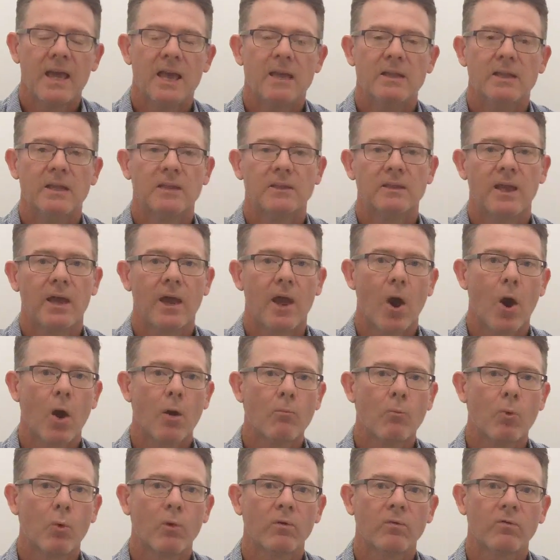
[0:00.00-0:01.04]
in that they
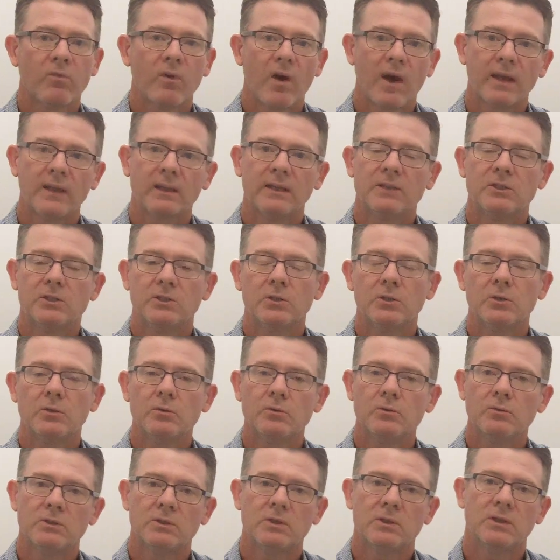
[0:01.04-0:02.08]
are more finely
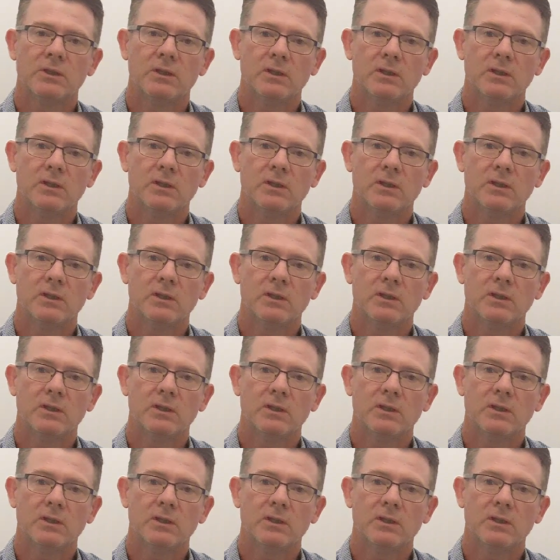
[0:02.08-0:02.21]
tuned to